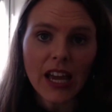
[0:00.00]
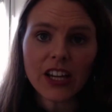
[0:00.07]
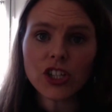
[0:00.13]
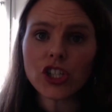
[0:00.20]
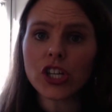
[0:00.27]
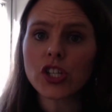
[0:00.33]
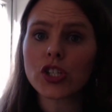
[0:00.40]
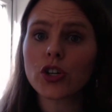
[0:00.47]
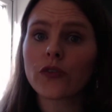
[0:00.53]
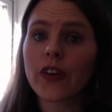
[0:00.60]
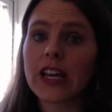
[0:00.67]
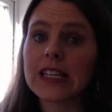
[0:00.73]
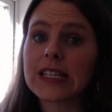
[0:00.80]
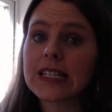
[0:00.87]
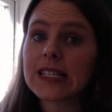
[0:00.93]
and just
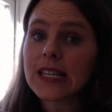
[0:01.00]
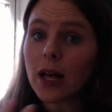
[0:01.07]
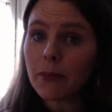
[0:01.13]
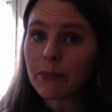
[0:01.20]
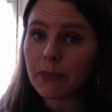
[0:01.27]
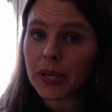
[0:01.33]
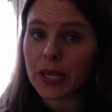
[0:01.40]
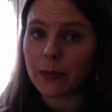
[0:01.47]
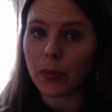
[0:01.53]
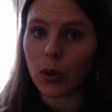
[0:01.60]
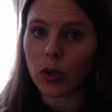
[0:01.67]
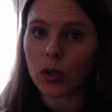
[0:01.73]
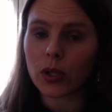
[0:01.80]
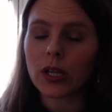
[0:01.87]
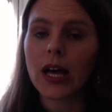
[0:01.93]
survey some
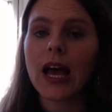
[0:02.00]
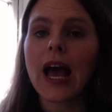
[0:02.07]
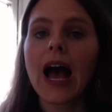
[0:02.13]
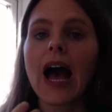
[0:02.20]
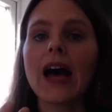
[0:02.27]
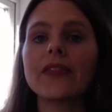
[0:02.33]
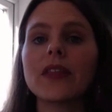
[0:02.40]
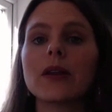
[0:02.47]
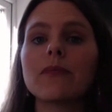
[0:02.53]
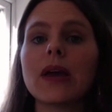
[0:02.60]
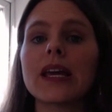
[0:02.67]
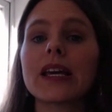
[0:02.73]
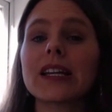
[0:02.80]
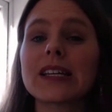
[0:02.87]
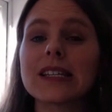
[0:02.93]
people, and then
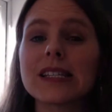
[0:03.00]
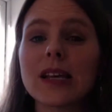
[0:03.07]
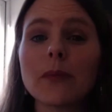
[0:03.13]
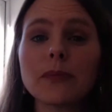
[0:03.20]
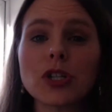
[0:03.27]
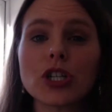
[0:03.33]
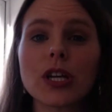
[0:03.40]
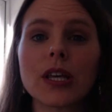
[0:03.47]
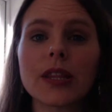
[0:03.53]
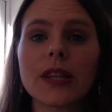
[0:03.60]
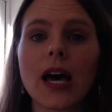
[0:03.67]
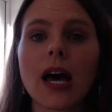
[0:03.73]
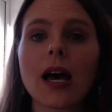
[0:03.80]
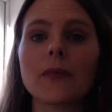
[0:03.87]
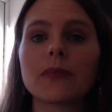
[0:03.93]
make an assumption
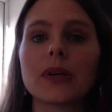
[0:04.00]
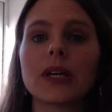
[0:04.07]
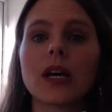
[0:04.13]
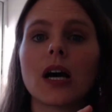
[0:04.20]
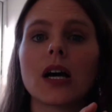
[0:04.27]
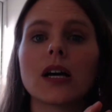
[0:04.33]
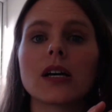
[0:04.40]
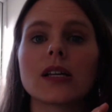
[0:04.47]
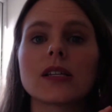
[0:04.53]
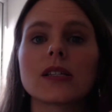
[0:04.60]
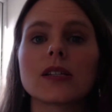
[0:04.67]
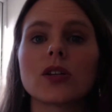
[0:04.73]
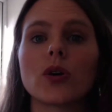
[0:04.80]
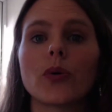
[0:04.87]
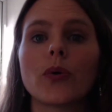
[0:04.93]
that
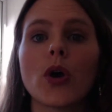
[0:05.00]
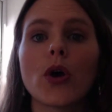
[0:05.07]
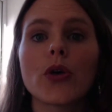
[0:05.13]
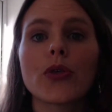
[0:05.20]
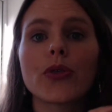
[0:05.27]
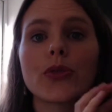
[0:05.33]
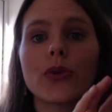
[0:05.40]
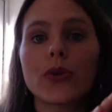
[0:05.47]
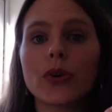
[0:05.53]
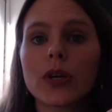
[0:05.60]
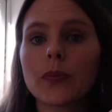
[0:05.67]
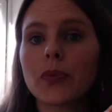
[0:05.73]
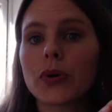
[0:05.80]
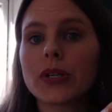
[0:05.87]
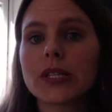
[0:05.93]
because,
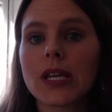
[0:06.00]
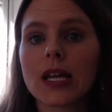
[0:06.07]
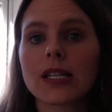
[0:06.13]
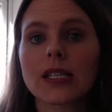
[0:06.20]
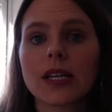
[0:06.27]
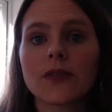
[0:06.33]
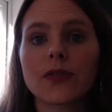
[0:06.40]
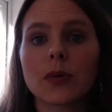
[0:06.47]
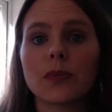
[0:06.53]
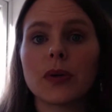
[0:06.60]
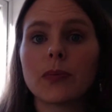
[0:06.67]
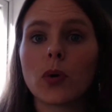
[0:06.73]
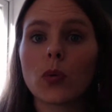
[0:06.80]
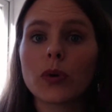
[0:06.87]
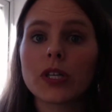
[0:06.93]
30% of the
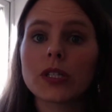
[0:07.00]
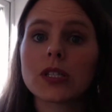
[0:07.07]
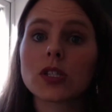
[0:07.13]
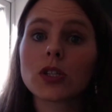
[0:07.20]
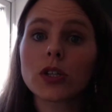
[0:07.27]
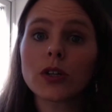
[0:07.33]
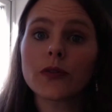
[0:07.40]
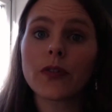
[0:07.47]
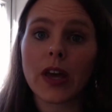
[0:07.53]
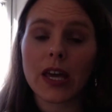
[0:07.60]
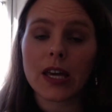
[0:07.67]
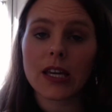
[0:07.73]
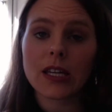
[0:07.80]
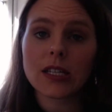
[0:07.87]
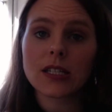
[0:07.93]
people we
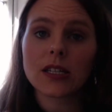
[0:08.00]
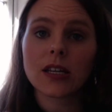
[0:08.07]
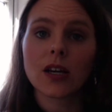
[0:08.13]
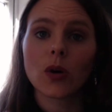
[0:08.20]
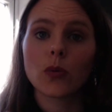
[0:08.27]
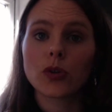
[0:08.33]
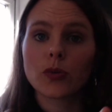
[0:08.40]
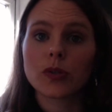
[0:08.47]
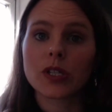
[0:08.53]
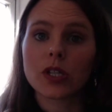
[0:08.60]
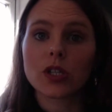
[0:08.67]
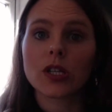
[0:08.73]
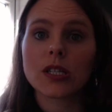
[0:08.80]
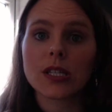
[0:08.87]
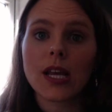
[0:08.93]
surveyed, which was
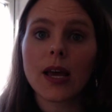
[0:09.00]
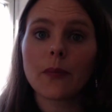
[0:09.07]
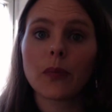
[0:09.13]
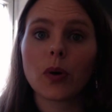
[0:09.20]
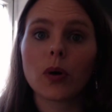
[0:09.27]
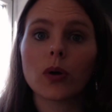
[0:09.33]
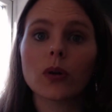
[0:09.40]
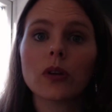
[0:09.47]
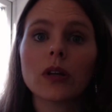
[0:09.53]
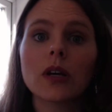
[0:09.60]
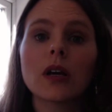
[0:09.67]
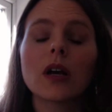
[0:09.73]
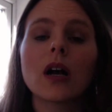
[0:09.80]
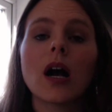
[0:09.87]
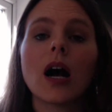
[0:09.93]
just a sample,
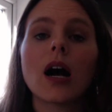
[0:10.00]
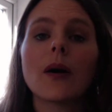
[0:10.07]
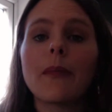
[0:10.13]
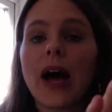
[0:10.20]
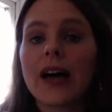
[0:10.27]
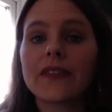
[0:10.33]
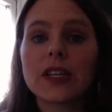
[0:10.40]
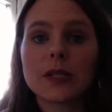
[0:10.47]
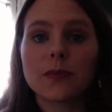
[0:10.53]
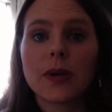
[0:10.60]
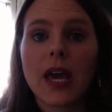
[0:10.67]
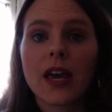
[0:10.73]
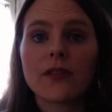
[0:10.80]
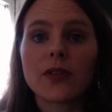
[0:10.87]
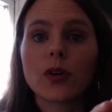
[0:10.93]
had this
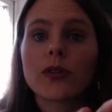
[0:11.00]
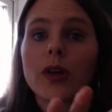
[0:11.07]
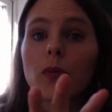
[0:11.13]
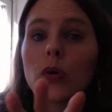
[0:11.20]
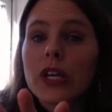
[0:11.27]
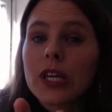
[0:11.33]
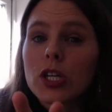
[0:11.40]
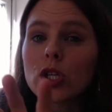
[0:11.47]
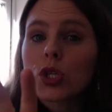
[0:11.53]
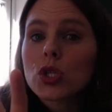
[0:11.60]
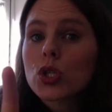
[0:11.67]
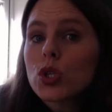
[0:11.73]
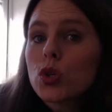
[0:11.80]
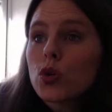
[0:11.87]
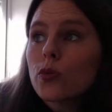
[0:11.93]
behavior, then we can
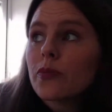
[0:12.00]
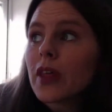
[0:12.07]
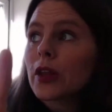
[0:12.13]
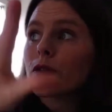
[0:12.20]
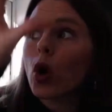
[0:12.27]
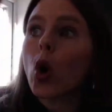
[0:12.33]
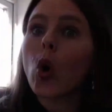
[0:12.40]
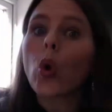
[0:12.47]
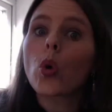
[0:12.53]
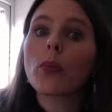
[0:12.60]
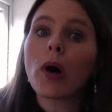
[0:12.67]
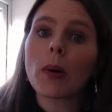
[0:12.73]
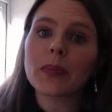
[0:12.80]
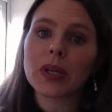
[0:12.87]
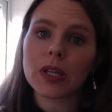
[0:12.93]
assume that the whole
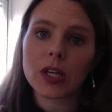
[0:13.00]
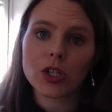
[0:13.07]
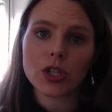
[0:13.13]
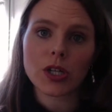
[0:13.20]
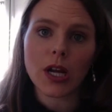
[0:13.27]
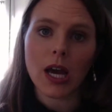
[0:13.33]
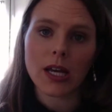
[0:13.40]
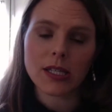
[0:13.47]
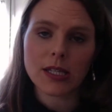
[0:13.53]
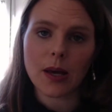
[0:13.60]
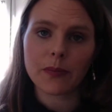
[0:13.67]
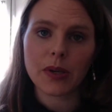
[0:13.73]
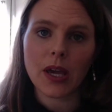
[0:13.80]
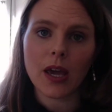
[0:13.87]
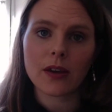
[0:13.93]
population has
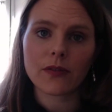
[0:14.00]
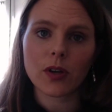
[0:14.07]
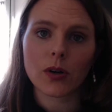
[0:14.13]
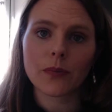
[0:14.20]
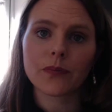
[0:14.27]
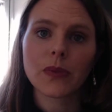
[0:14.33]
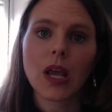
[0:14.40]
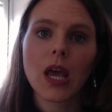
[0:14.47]
that behavior.